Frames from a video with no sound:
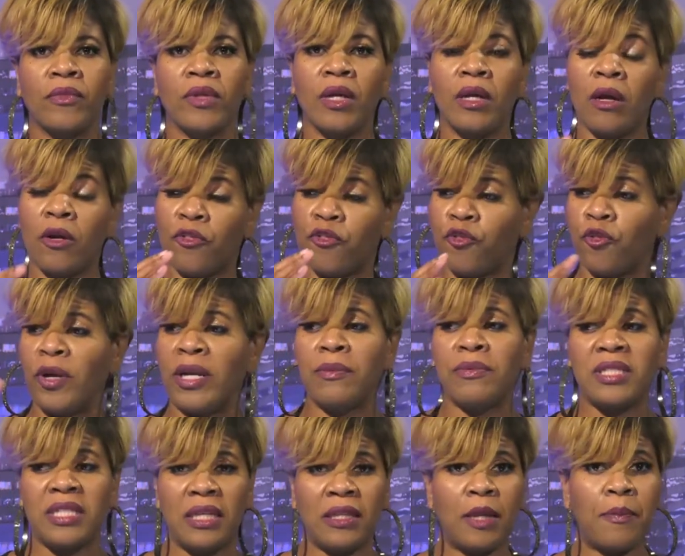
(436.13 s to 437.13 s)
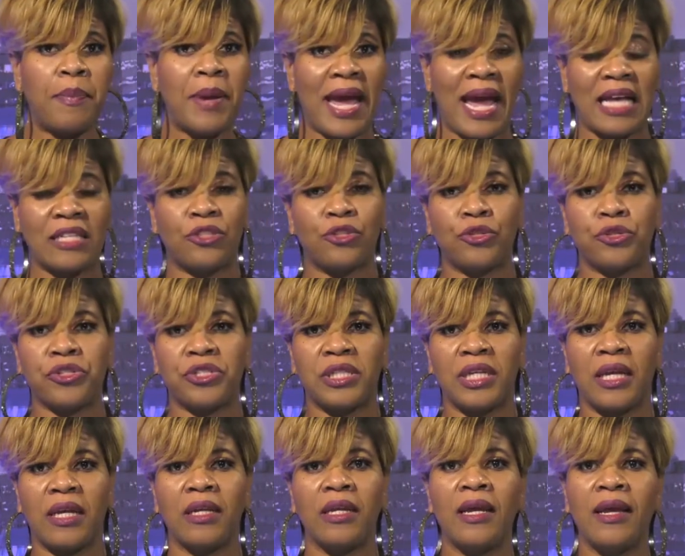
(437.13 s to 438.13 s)
Her friend was in the passenger
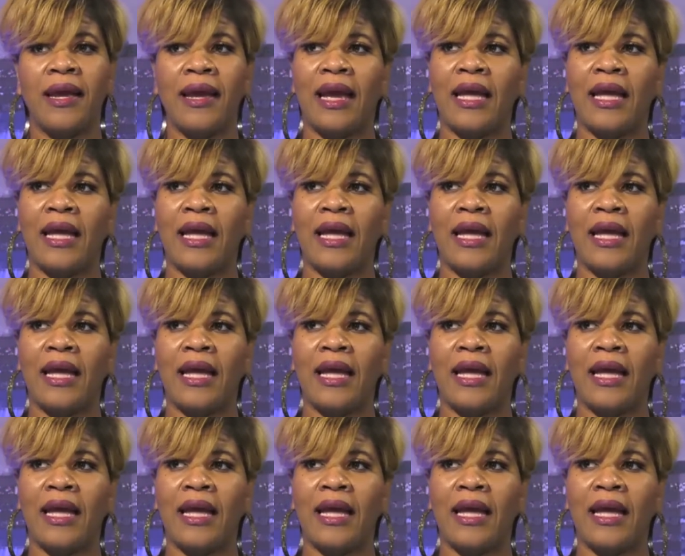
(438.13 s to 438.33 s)
seat,